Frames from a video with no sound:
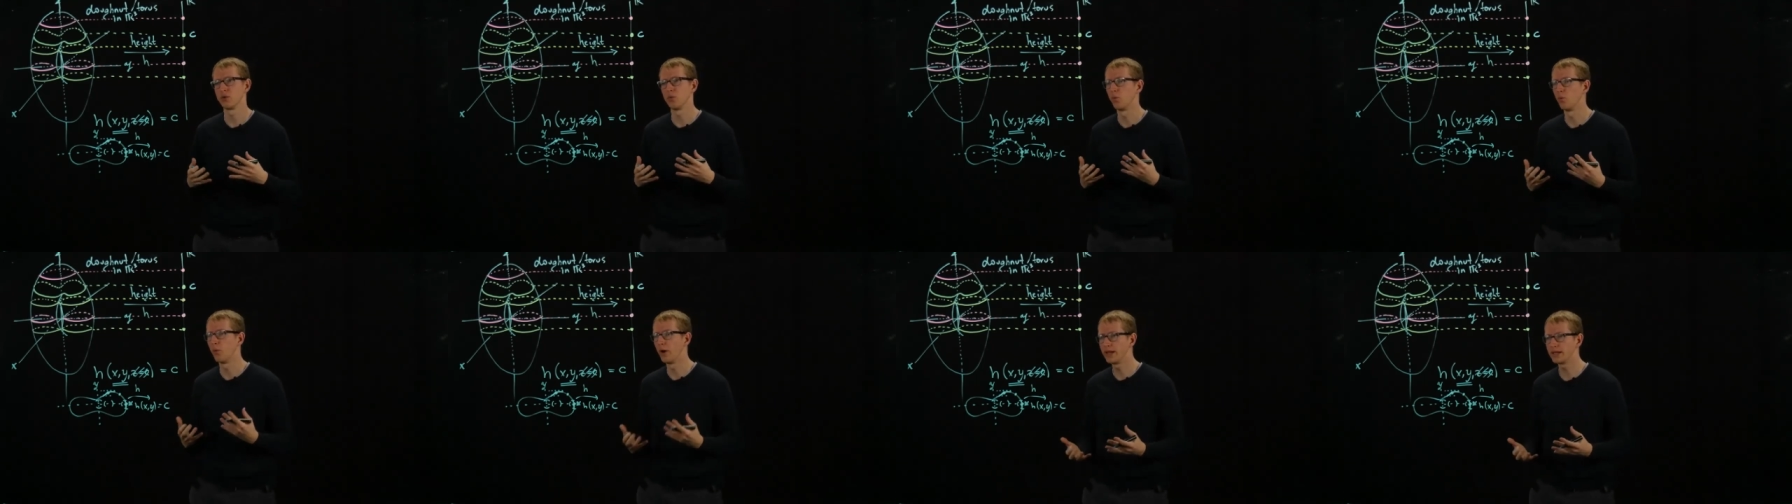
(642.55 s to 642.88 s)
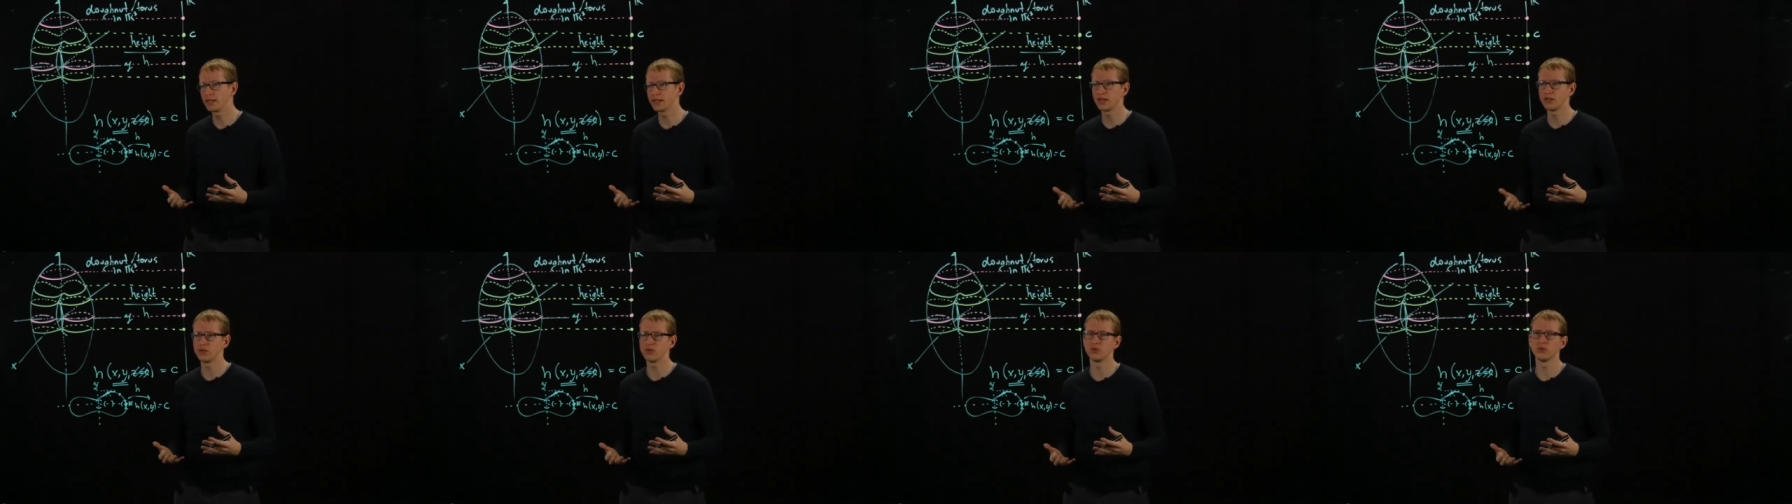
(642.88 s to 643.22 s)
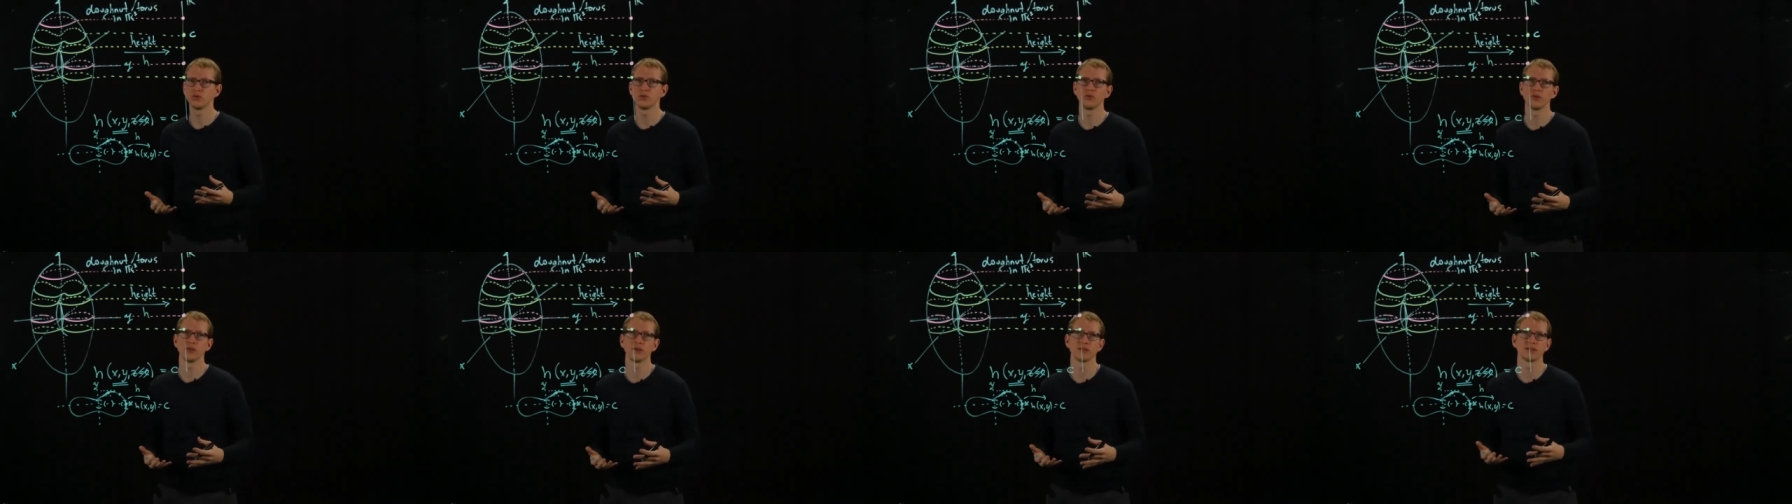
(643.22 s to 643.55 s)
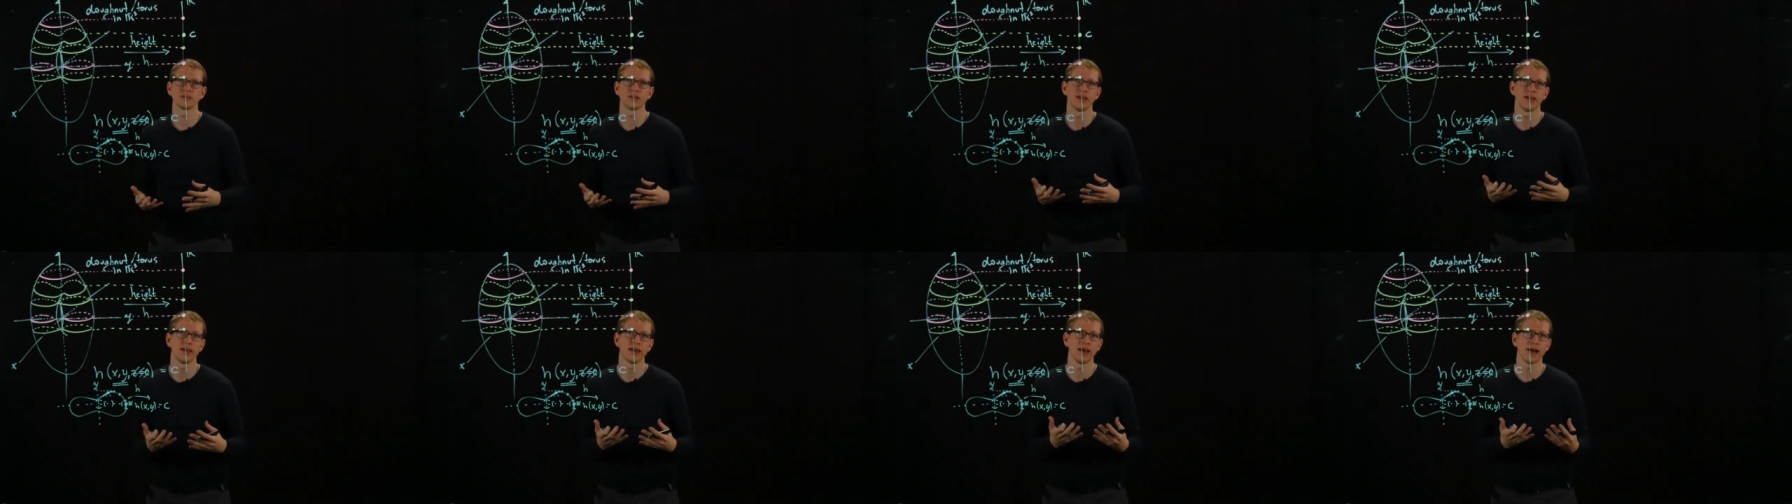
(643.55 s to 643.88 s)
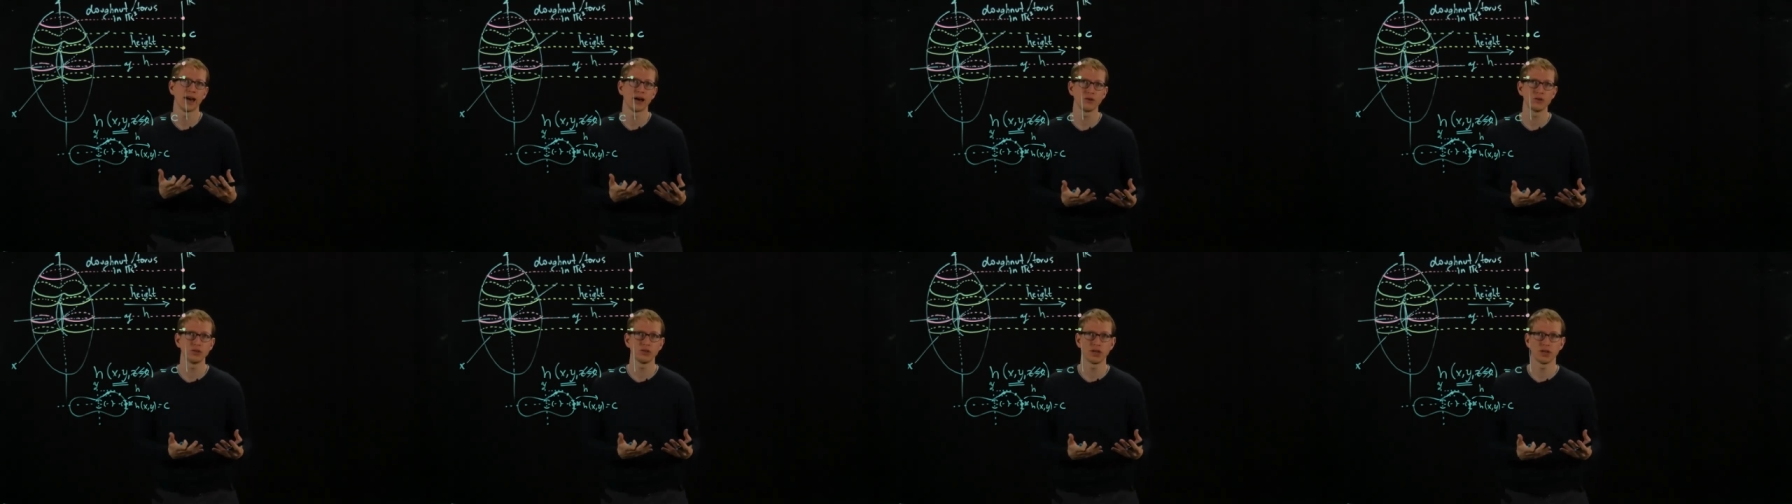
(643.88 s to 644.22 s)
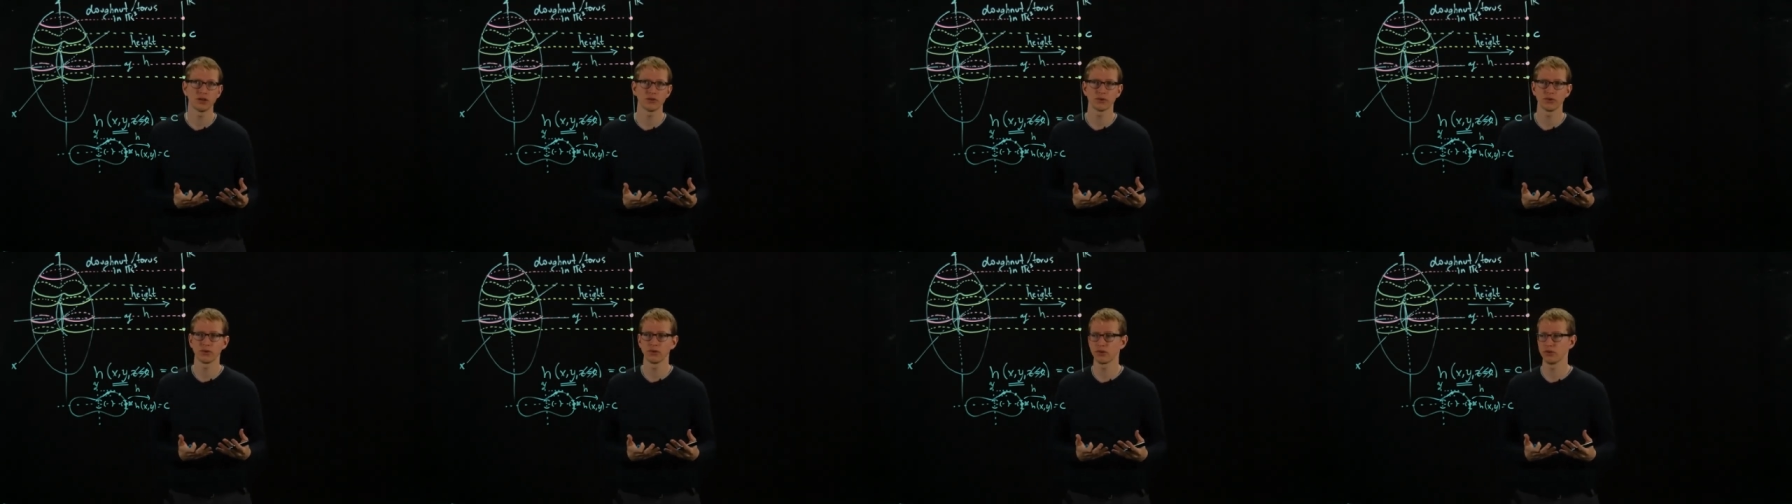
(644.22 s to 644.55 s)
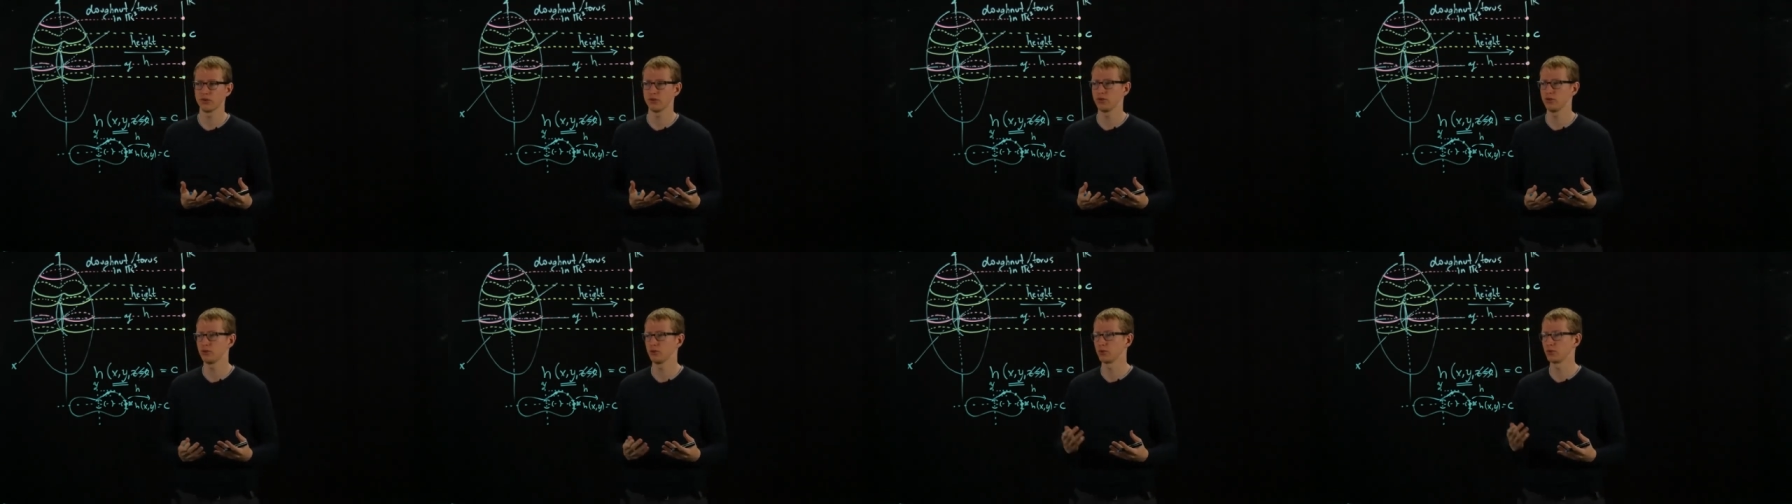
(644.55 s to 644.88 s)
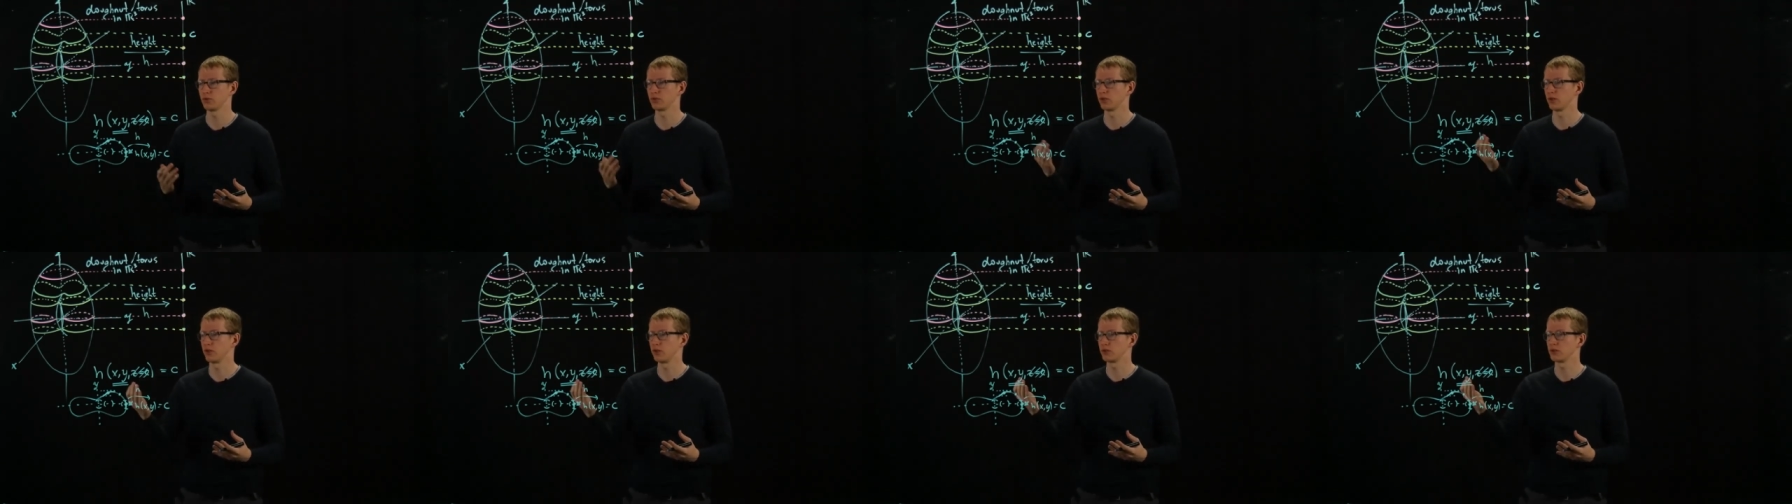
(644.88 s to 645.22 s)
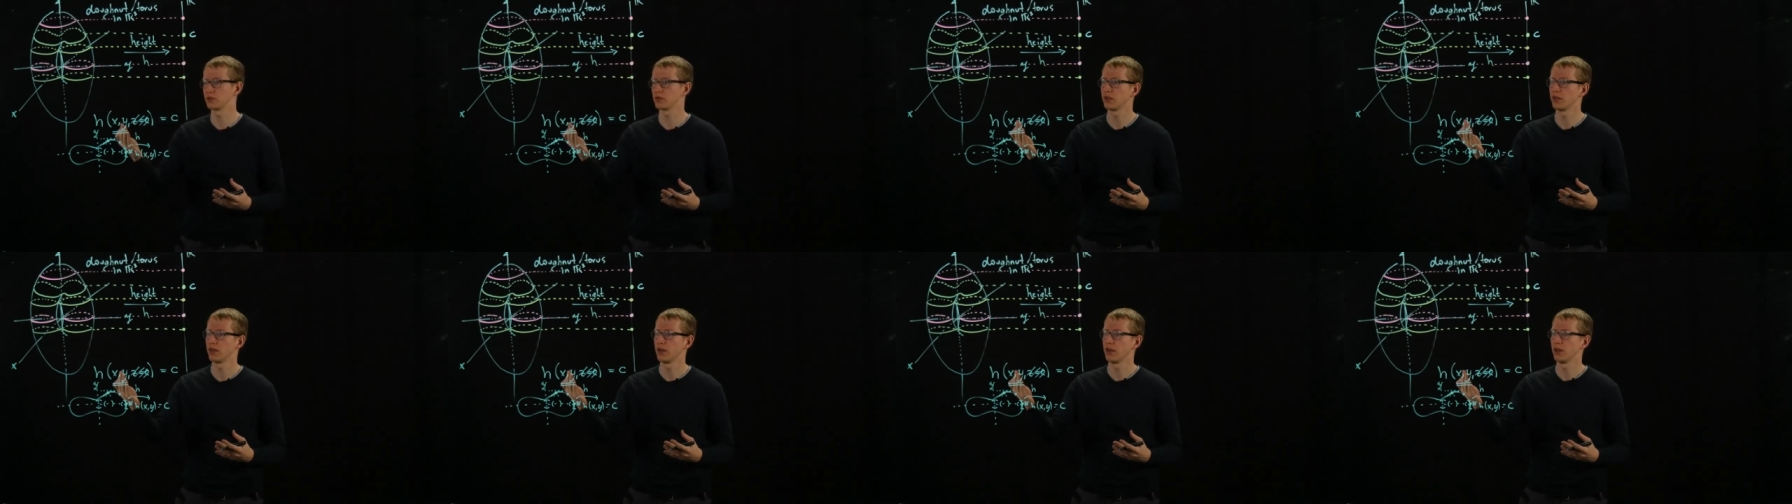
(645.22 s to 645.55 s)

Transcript: When can you do this? How general are these results?